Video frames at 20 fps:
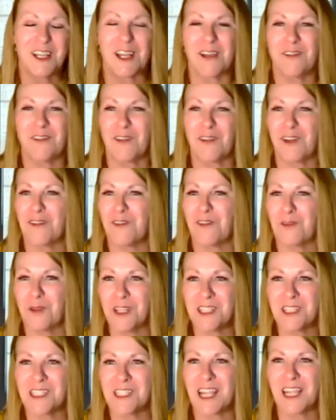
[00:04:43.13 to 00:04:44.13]
If
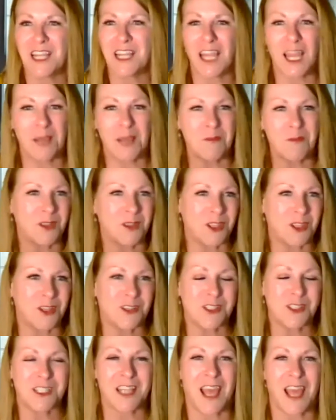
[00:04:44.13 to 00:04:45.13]
we say game,
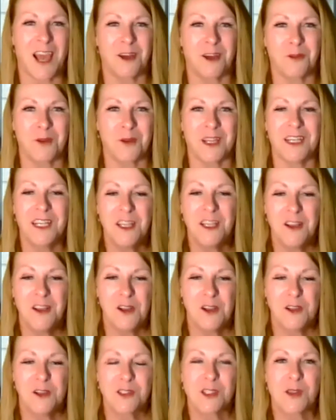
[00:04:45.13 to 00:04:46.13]
you're how to win.
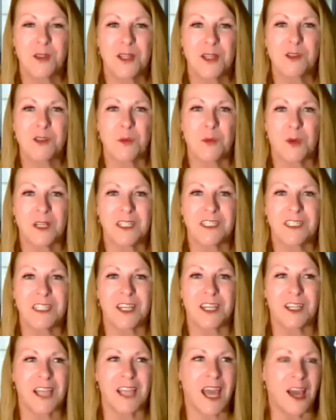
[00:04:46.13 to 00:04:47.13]
So that's what we're going to
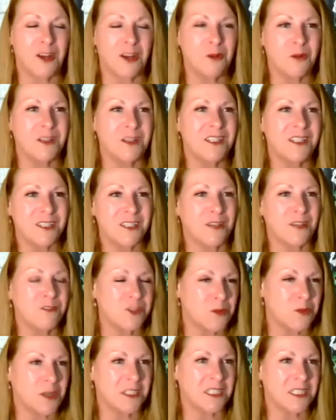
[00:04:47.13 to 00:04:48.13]
tell you, how to win the
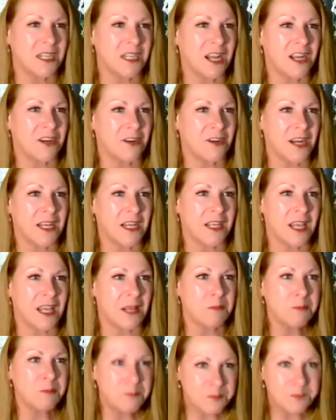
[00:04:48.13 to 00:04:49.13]
self-directed IRA
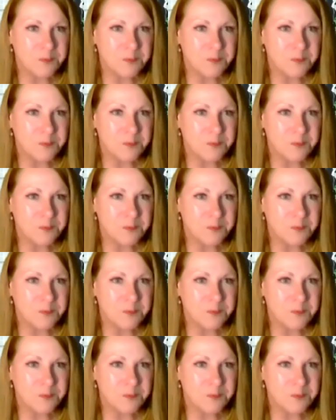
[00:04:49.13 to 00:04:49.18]
game.